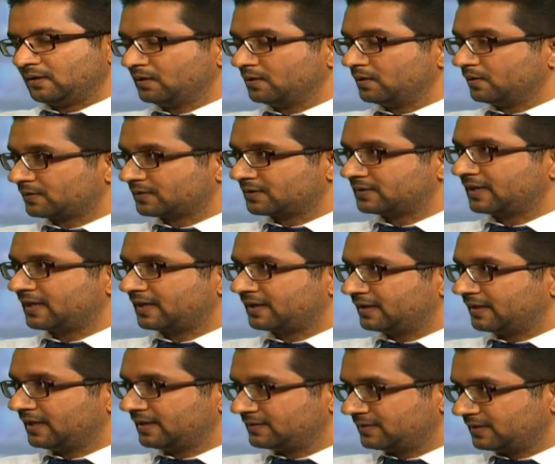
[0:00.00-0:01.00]
lost their
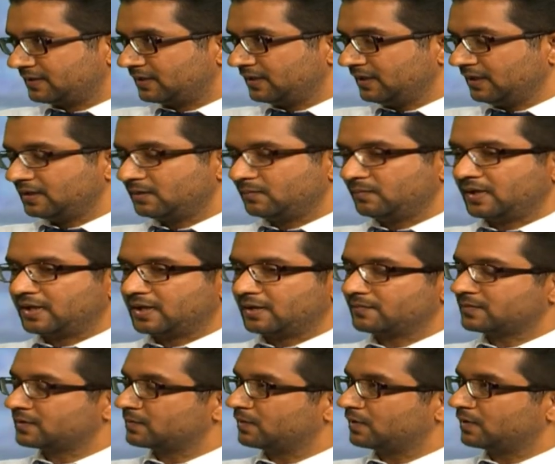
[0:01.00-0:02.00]
density,
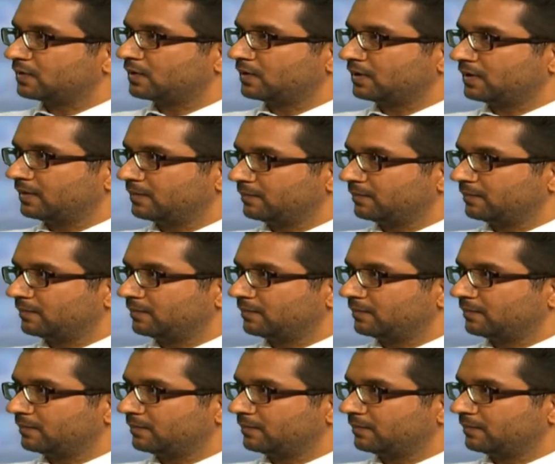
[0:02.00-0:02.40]
becomes more